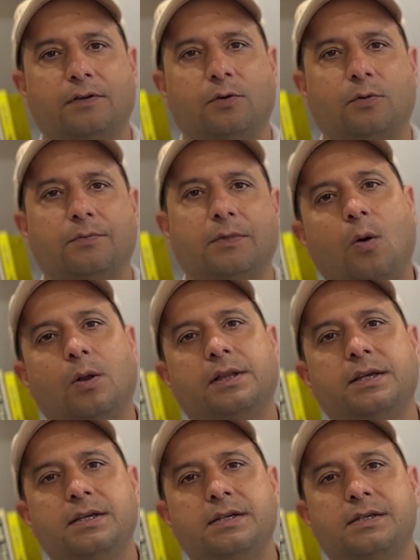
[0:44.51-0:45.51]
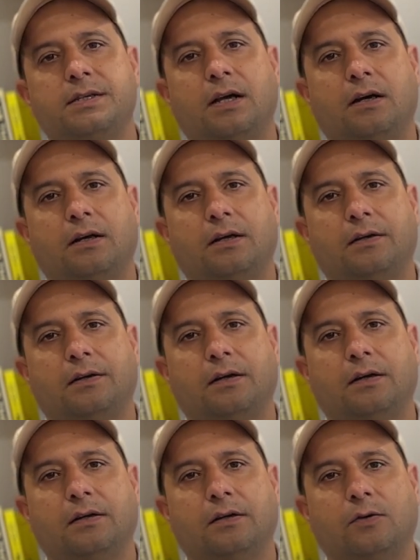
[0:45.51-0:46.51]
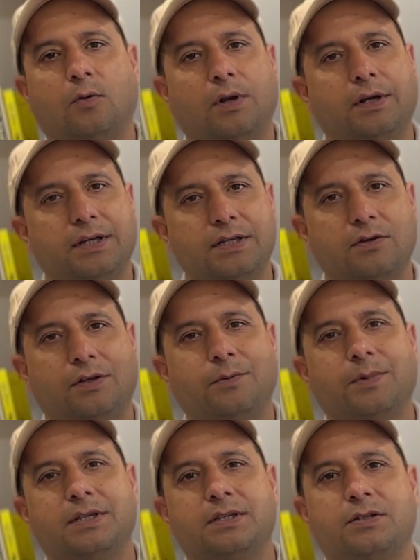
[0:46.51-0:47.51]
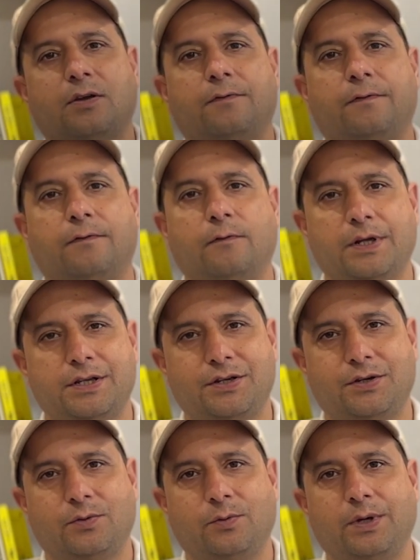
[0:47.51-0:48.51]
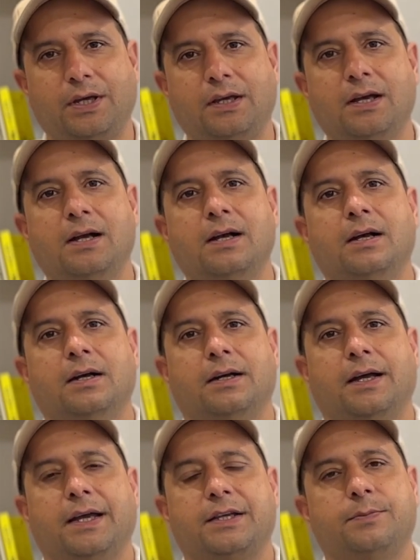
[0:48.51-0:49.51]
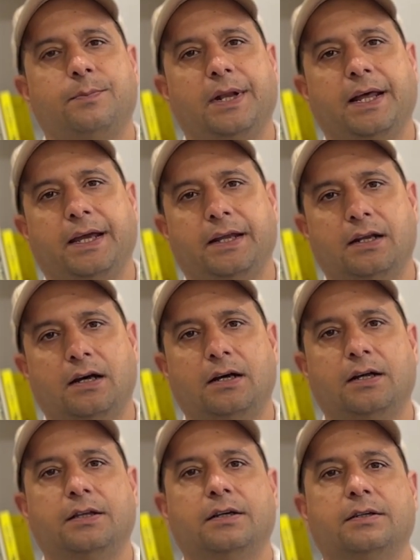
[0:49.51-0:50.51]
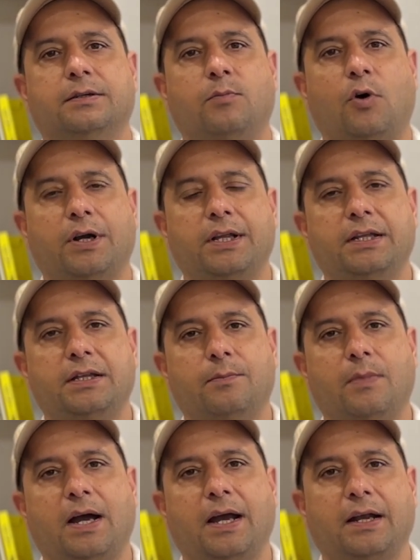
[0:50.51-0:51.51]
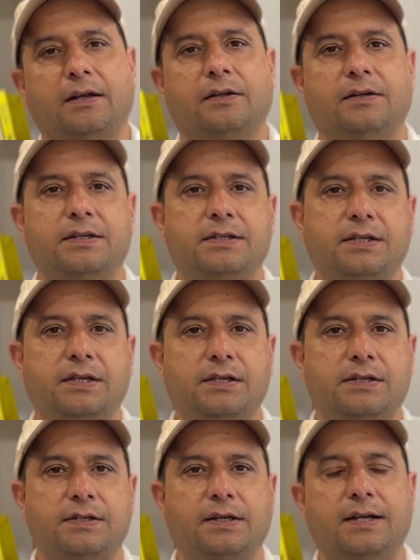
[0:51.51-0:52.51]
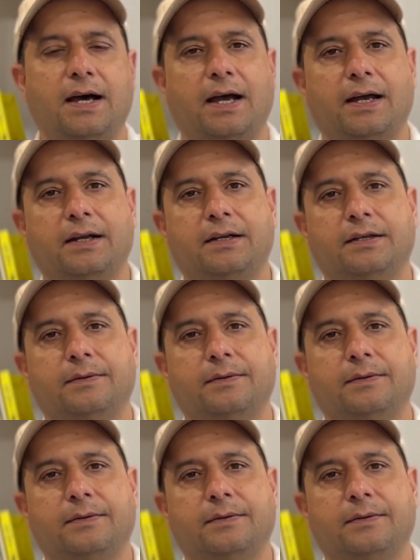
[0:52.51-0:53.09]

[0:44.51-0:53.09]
So, all these are uh, qualities on the basis of which we explain the body, the mind, the disease, the diet,